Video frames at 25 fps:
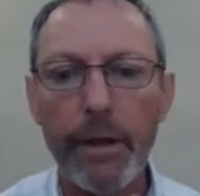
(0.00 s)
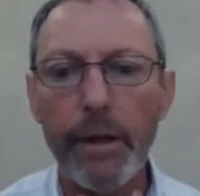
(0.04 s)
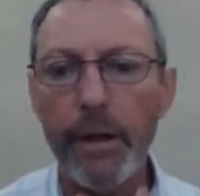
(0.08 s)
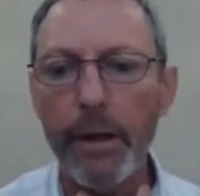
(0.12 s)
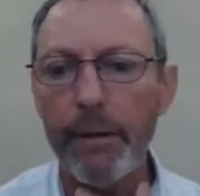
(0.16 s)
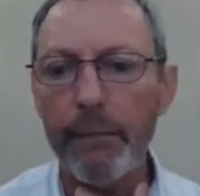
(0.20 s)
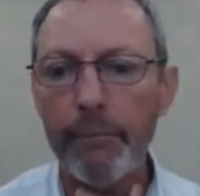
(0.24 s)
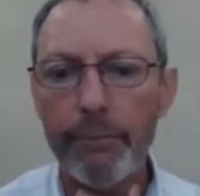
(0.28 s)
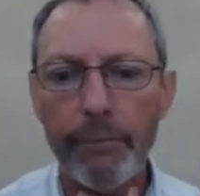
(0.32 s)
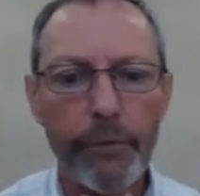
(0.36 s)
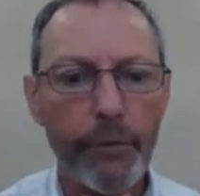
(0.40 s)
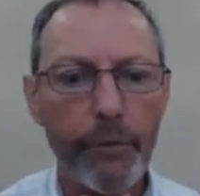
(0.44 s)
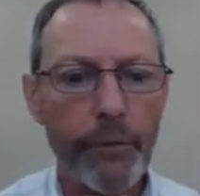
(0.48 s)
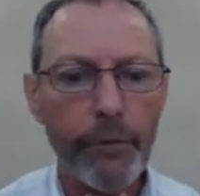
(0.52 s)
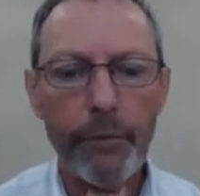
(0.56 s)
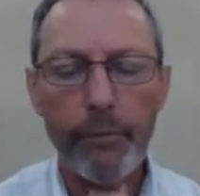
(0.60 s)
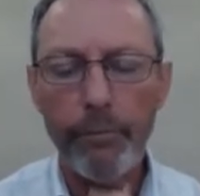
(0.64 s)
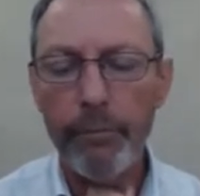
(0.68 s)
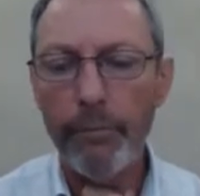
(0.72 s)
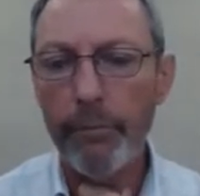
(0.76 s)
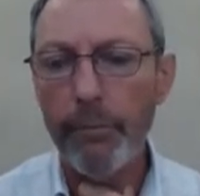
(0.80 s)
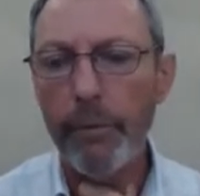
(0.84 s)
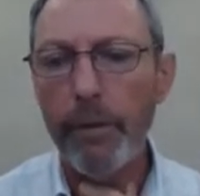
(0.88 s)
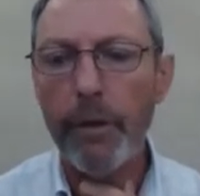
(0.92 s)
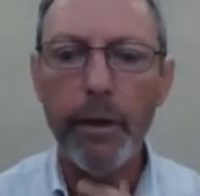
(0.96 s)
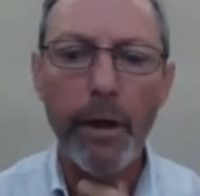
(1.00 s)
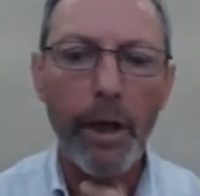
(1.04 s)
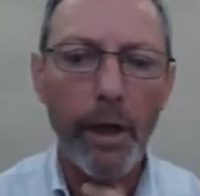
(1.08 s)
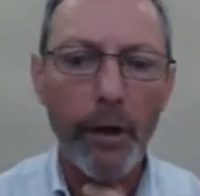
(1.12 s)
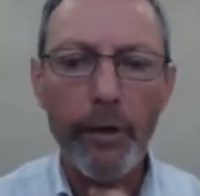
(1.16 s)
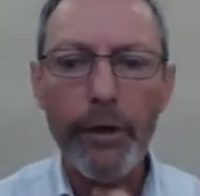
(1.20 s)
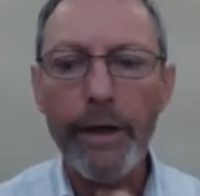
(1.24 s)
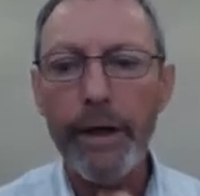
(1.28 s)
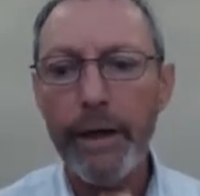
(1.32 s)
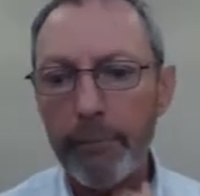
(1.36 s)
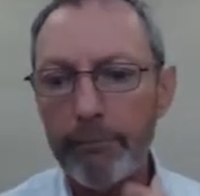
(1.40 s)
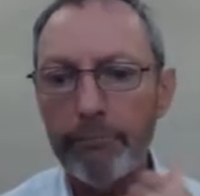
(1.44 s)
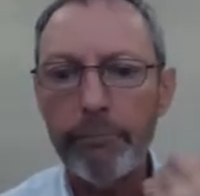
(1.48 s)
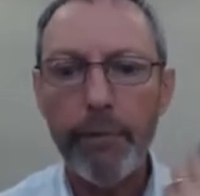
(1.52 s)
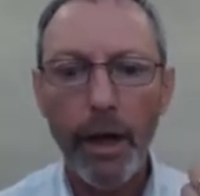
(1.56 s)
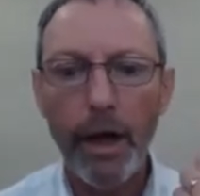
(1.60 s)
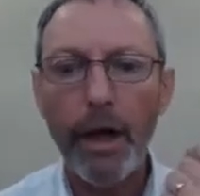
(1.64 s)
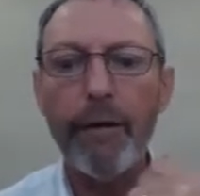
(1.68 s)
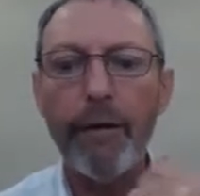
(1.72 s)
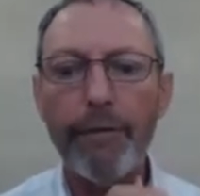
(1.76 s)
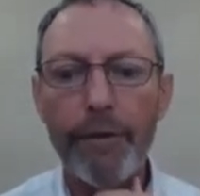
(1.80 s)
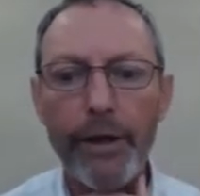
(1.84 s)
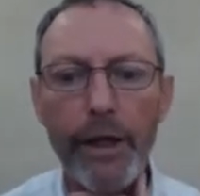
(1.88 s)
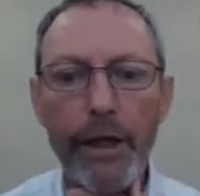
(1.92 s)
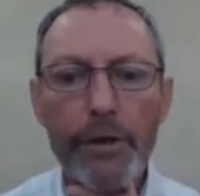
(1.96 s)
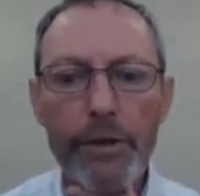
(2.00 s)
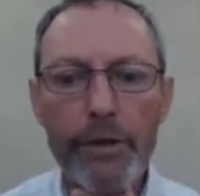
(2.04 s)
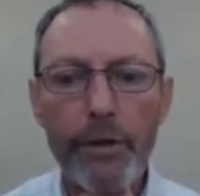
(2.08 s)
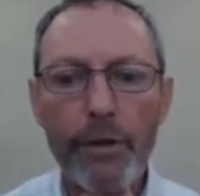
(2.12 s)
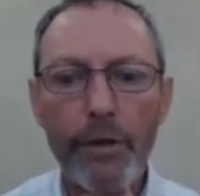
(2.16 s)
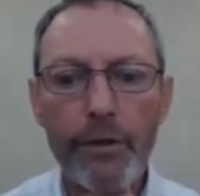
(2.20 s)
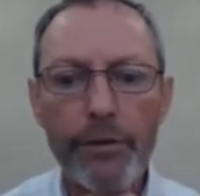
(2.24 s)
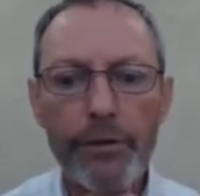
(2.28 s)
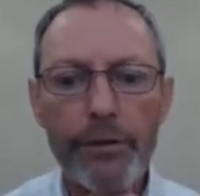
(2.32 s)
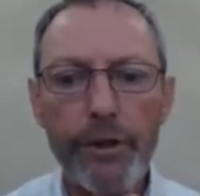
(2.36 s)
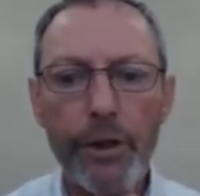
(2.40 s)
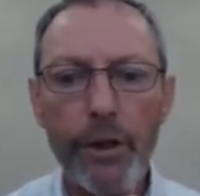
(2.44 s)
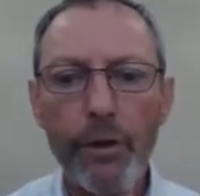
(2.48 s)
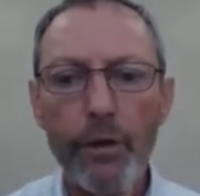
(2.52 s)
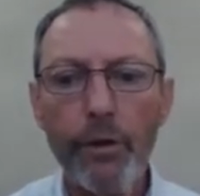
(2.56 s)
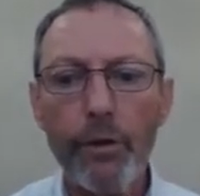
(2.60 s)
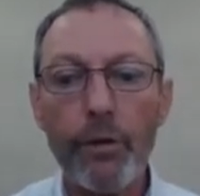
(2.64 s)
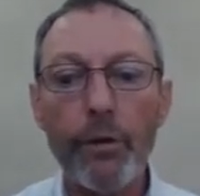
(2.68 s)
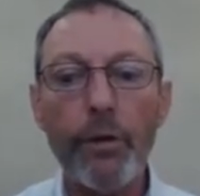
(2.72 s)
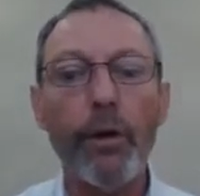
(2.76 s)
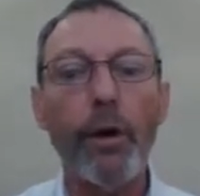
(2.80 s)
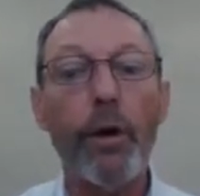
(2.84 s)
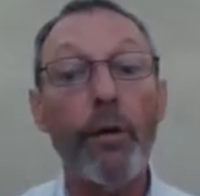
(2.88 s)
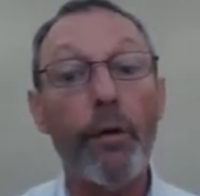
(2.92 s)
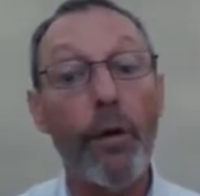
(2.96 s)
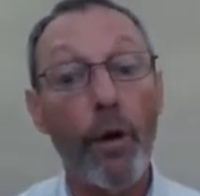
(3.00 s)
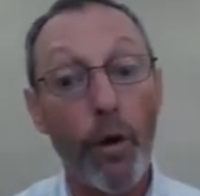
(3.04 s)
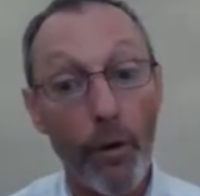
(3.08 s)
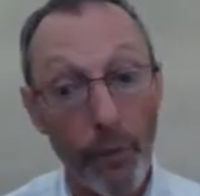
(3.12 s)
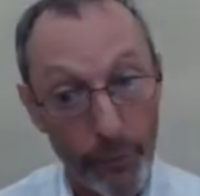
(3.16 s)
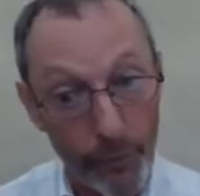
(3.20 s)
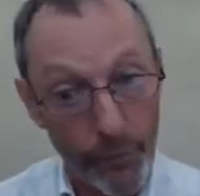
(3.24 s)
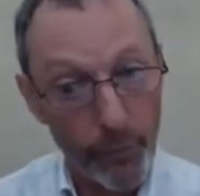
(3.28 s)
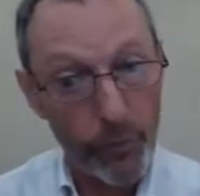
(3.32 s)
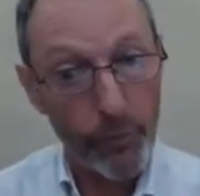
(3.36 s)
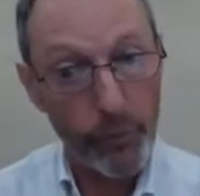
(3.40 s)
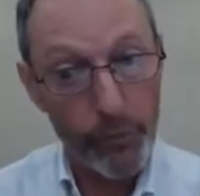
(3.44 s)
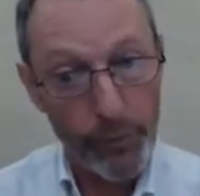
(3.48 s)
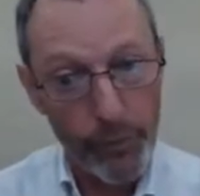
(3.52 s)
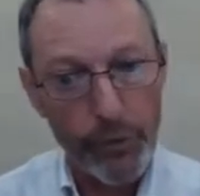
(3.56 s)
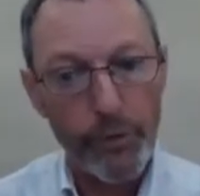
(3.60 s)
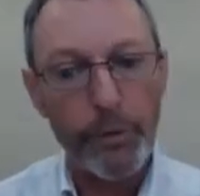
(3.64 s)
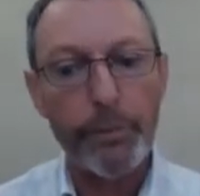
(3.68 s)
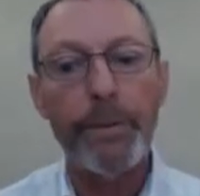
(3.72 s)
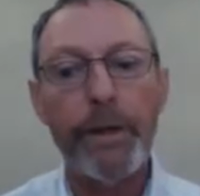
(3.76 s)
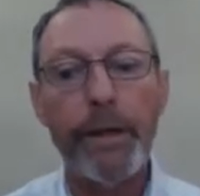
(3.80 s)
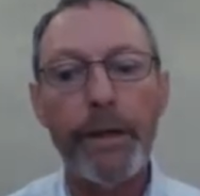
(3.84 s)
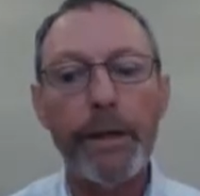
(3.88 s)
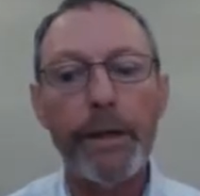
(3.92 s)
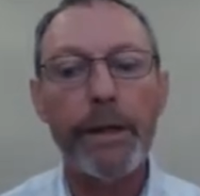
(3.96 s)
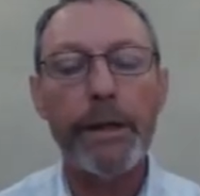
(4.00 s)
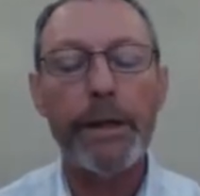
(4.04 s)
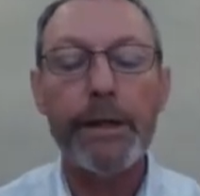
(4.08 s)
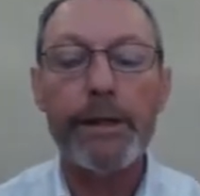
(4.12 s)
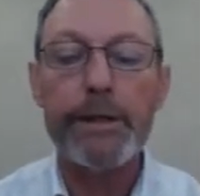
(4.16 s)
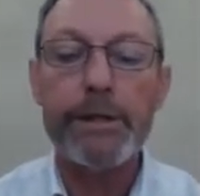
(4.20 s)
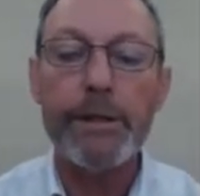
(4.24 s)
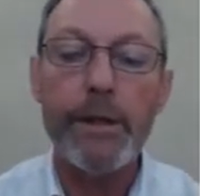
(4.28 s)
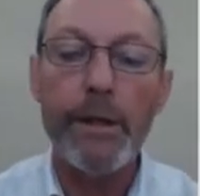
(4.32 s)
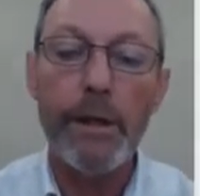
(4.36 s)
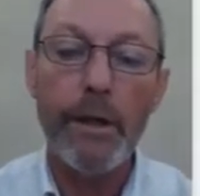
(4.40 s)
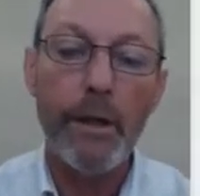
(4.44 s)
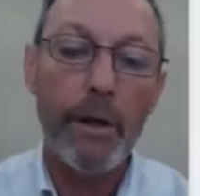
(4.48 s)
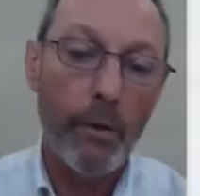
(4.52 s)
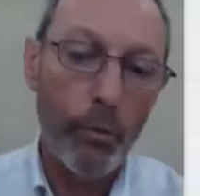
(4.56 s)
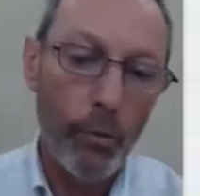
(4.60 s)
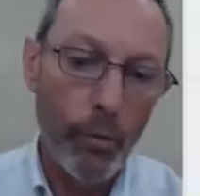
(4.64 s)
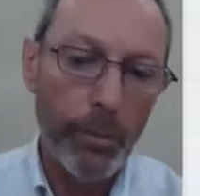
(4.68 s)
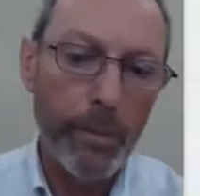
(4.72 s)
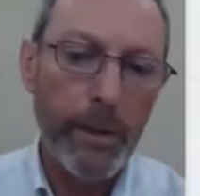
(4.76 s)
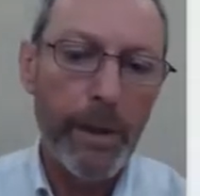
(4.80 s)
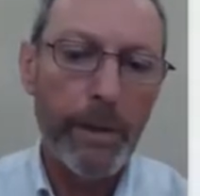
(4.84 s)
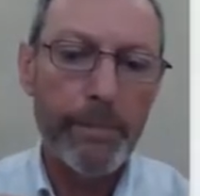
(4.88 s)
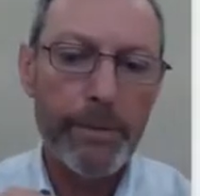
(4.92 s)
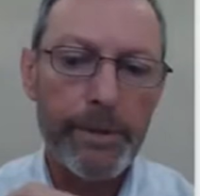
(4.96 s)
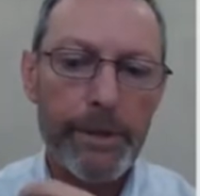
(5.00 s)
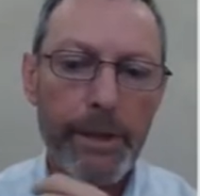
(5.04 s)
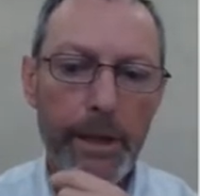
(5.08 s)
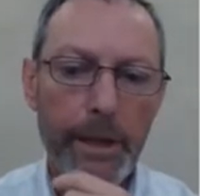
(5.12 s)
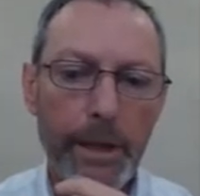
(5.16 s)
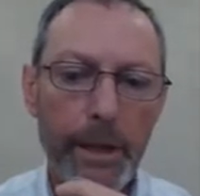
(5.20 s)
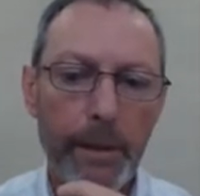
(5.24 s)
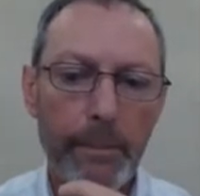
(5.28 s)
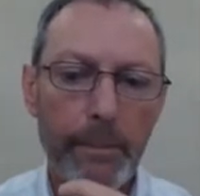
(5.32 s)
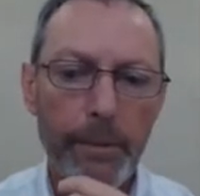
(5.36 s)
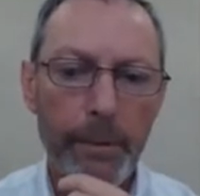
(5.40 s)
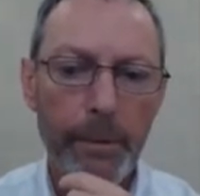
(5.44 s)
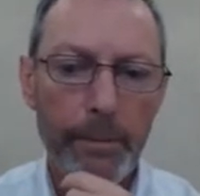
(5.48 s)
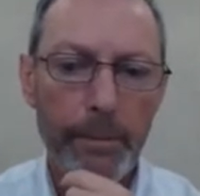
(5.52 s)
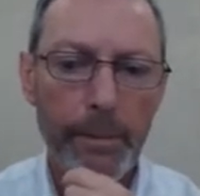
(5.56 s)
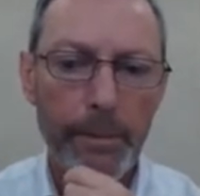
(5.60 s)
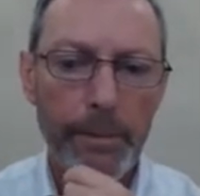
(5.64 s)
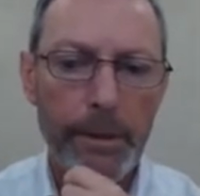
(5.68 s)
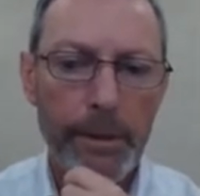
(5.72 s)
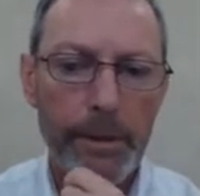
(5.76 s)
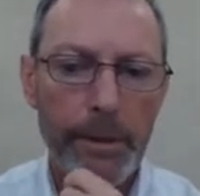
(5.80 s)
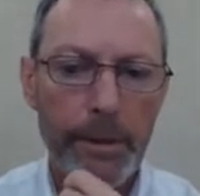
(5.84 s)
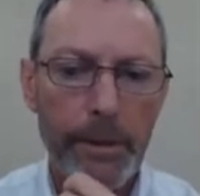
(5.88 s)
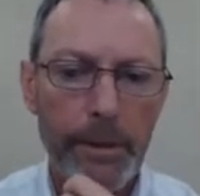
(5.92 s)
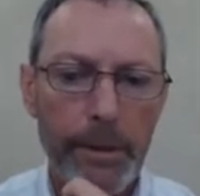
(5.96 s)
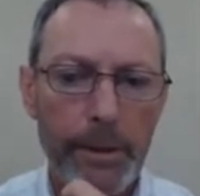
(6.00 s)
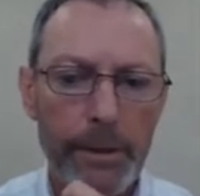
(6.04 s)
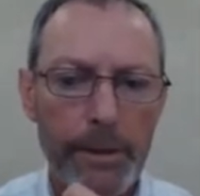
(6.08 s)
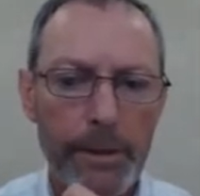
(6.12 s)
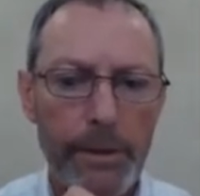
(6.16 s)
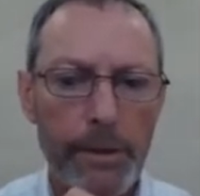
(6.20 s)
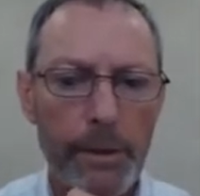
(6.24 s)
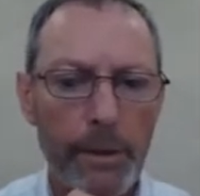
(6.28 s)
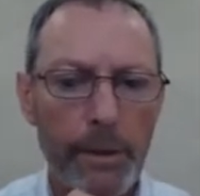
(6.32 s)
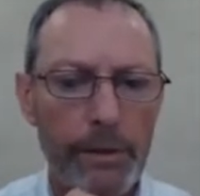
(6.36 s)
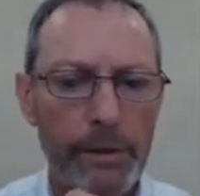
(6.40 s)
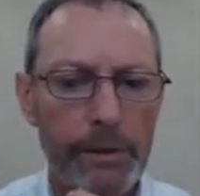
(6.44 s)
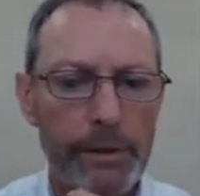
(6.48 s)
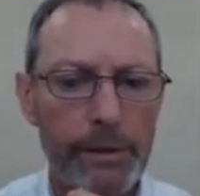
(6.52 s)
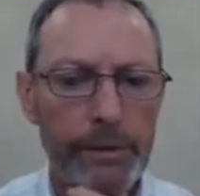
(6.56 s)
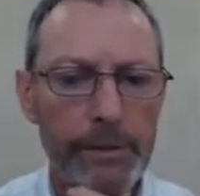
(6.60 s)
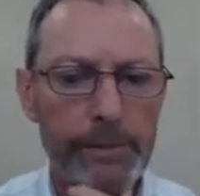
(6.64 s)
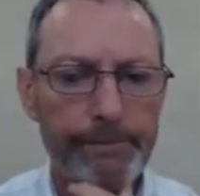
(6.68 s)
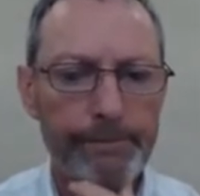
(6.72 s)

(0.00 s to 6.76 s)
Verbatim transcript: um, only half a dozen or so on the European list will be a particular problem in, in Scotland.